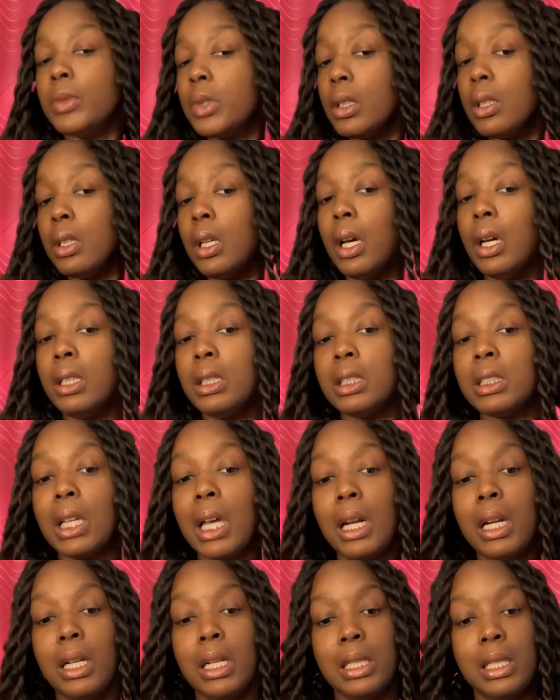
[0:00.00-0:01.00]
So now I just
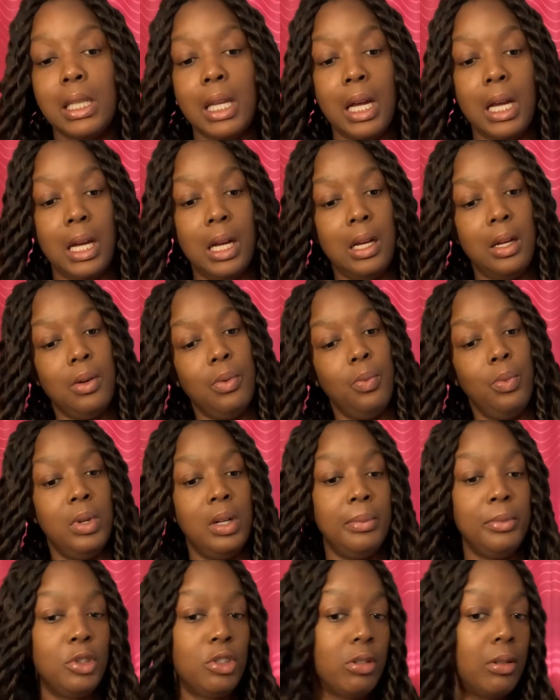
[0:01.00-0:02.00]
gotta decide what
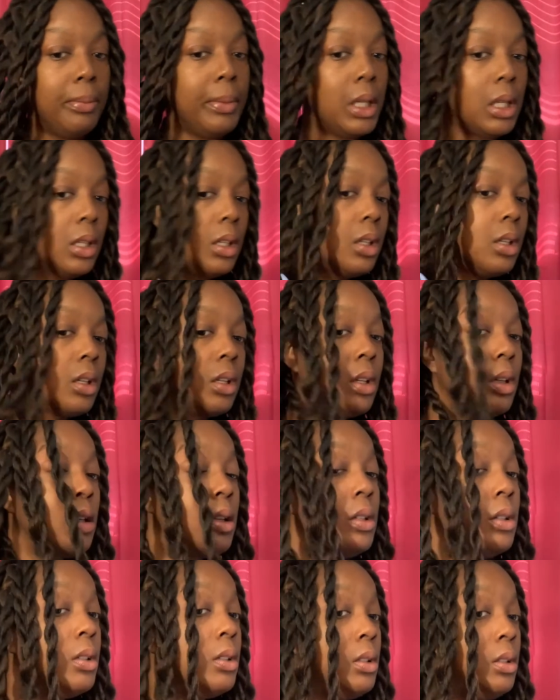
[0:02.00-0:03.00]
I'm trimming.
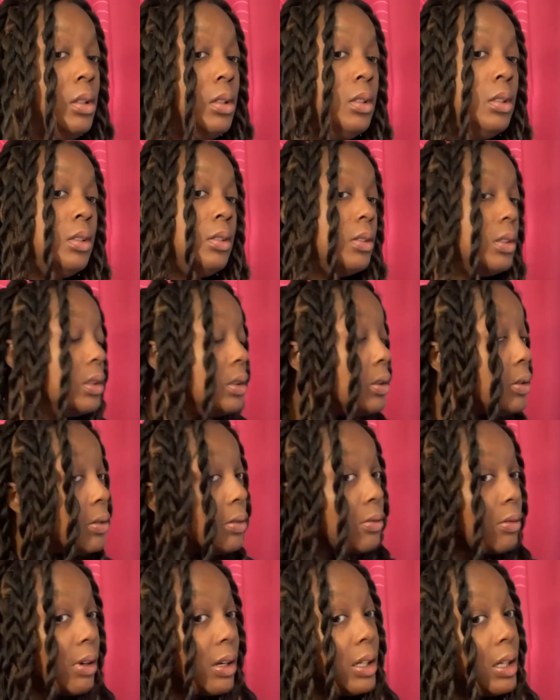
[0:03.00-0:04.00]

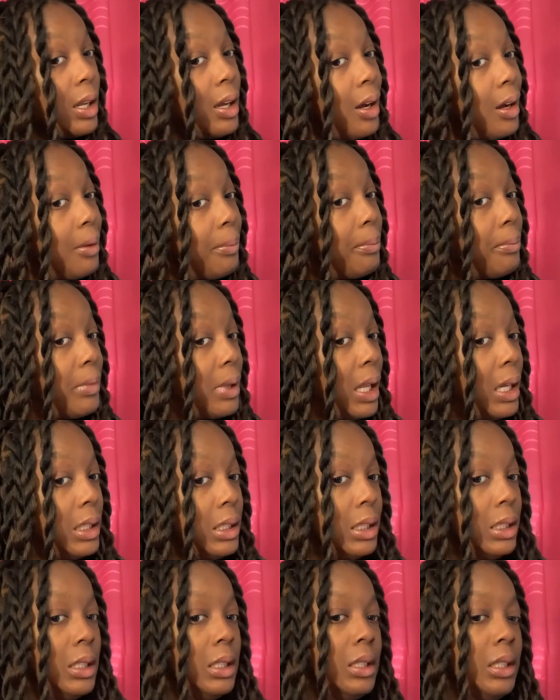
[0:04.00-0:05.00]
Right now I'm
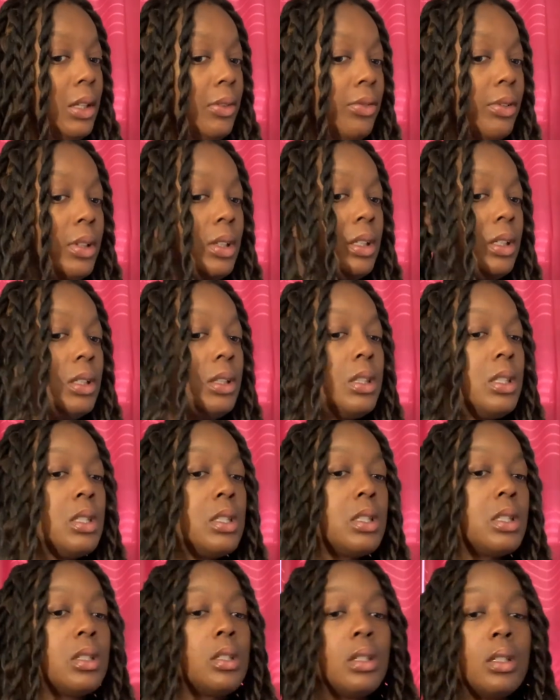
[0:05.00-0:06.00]
liking it different lengths.